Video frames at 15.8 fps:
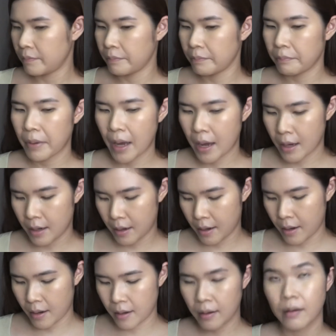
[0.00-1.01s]

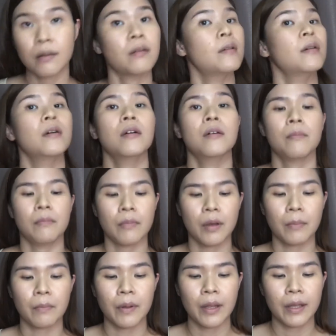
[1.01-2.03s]
Para
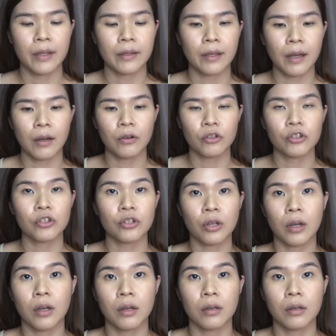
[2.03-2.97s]
mag-blend out siya.